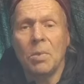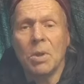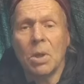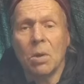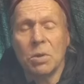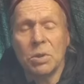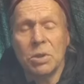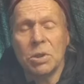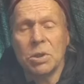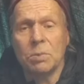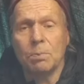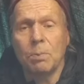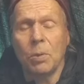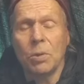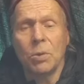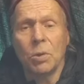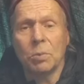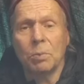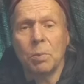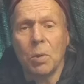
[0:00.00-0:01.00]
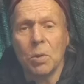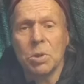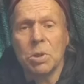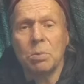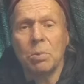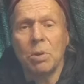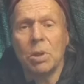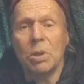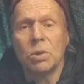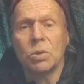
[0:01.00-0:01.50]
because it's not
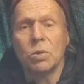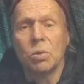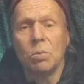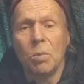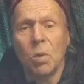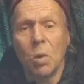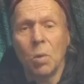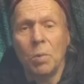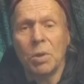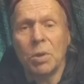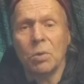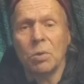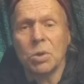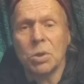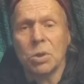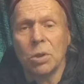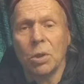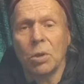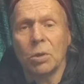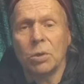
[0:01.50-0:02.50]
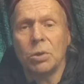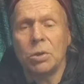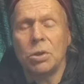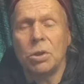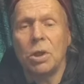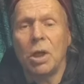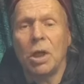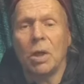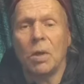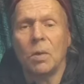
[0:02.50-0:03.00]
possible to move it or start it
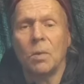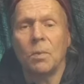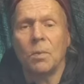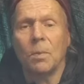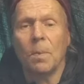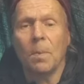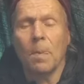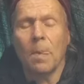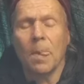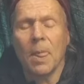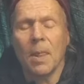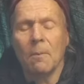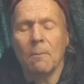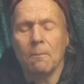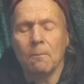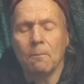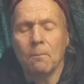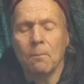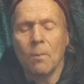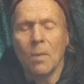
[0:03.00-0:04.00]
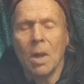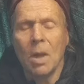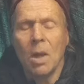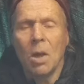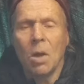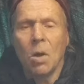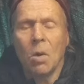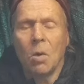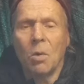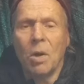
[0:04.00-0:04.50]
now.
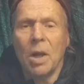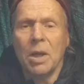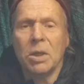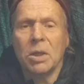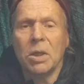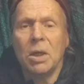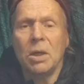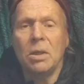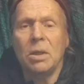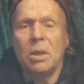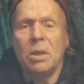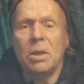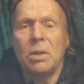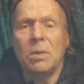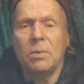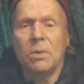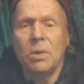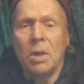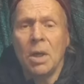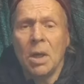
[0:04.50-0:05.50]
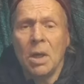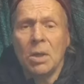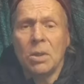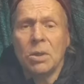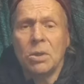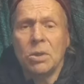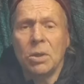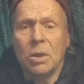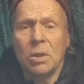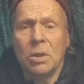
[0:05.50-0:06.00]
Or I can
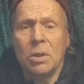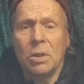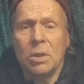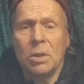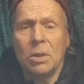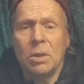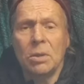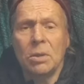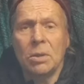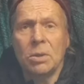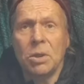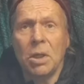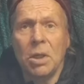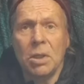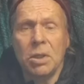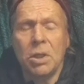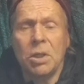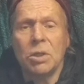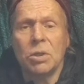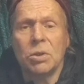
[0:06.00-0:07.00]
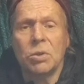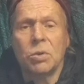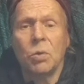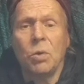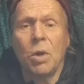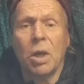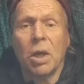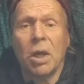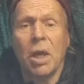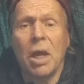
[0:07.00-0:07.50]
take it
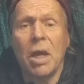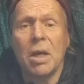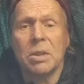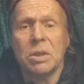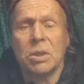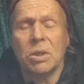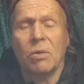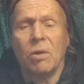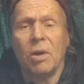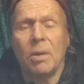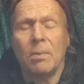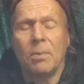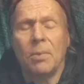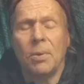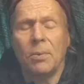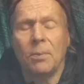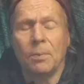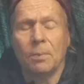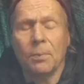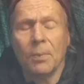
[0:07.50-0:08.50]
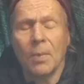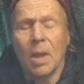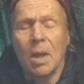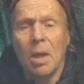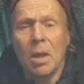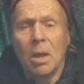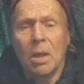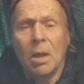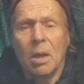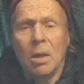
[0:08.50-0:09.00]
to a car scrap,
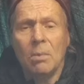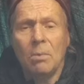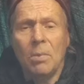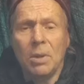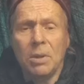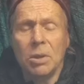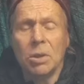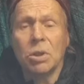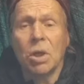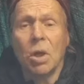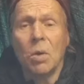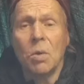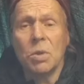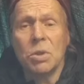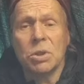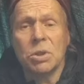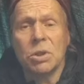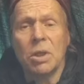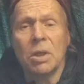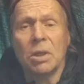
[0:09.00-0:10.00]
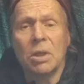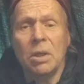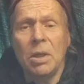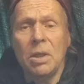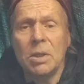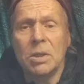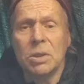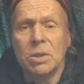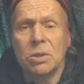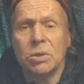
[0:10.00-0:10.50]
but it costs at
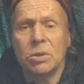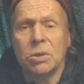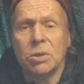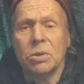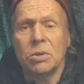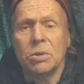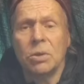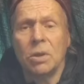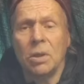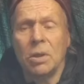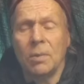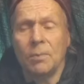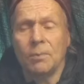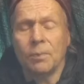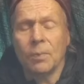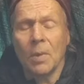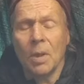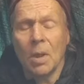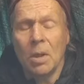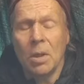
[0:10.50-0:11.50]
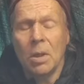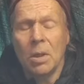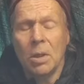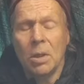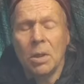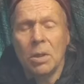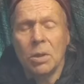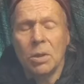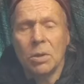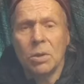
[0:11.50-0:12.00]
least
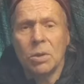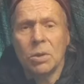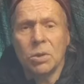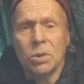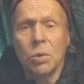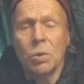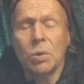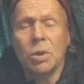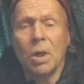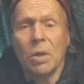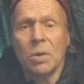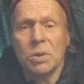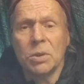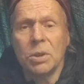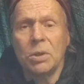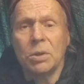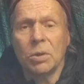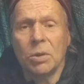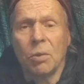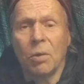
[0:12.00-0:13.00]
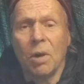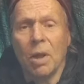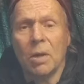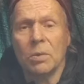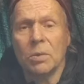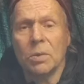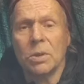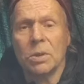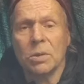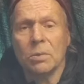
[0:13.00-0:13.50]
2,000
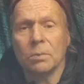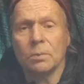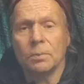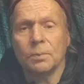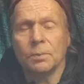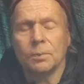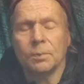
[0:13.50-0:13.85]
crowns.